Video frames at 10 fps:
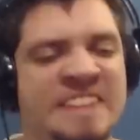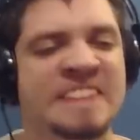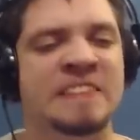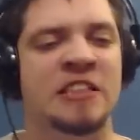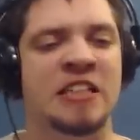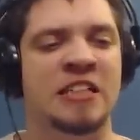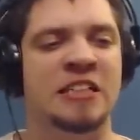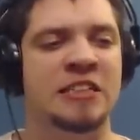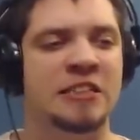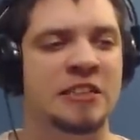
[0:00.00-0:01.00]

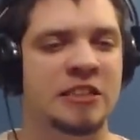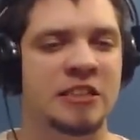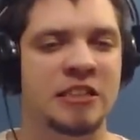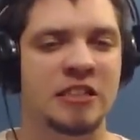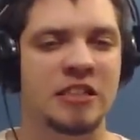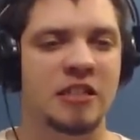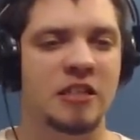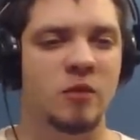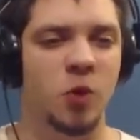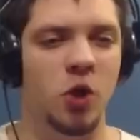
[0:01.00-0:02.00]
Nice.
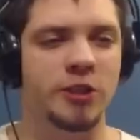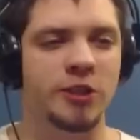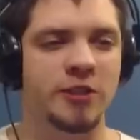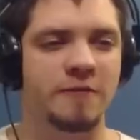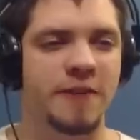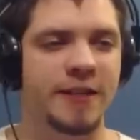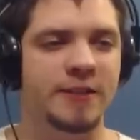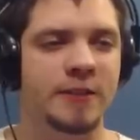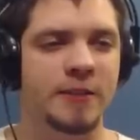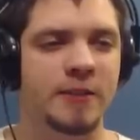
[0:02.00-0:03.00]
Walled in the
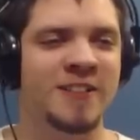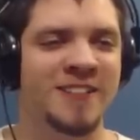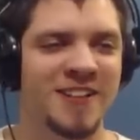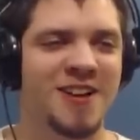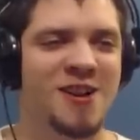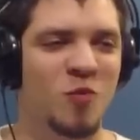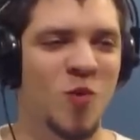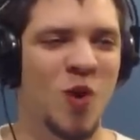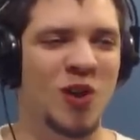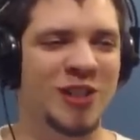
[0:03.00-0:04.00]
face.
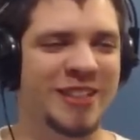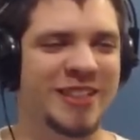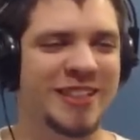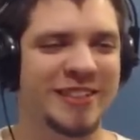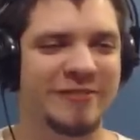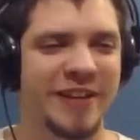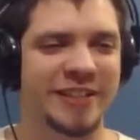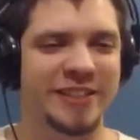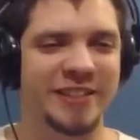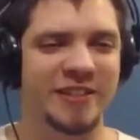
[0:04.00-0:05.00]
Walled in the
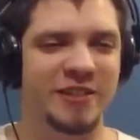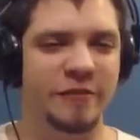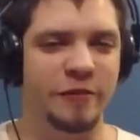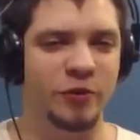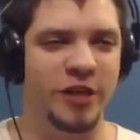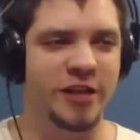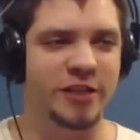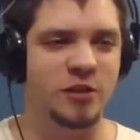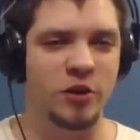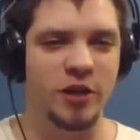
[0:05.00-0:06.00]
face. The fury is
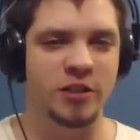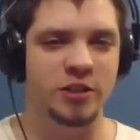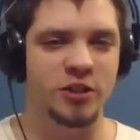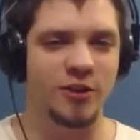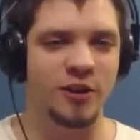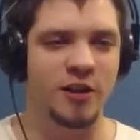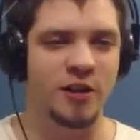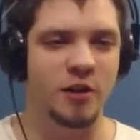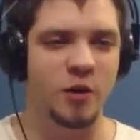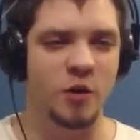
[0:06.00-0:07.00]
going strong.
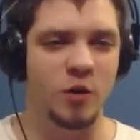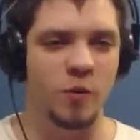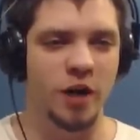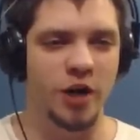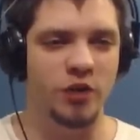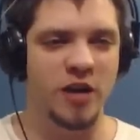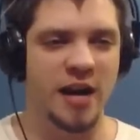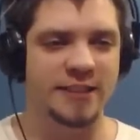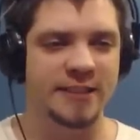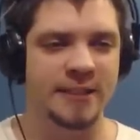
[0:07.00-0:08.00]
Where are you guys?